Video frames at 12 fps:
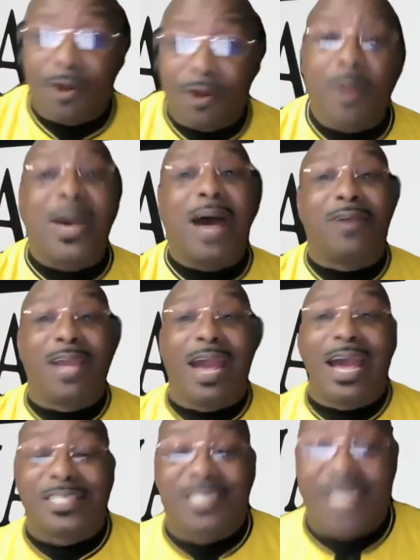about
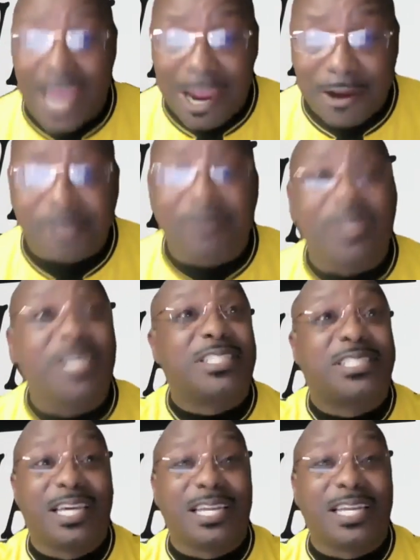God's character and his
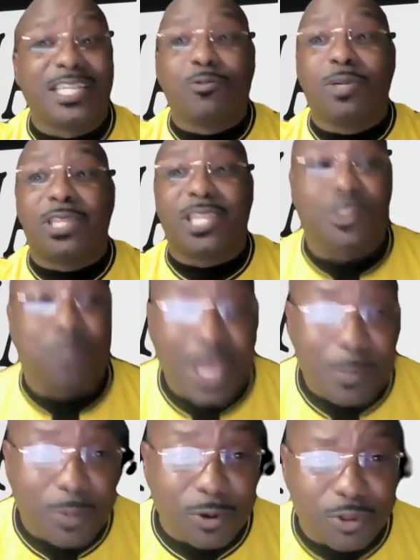dealings with his
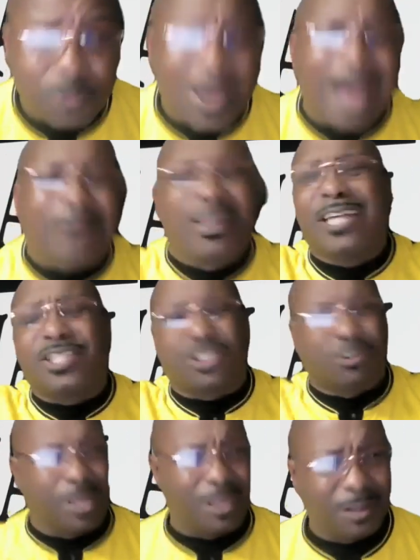people throughout
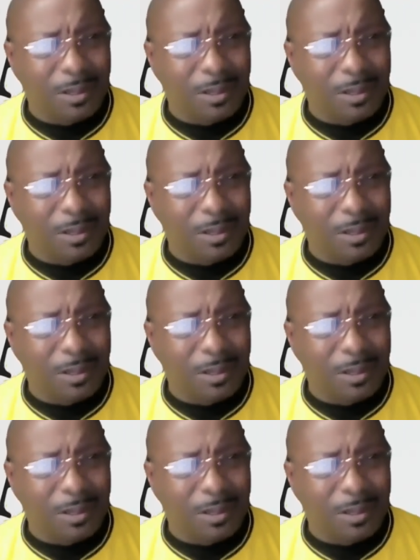history.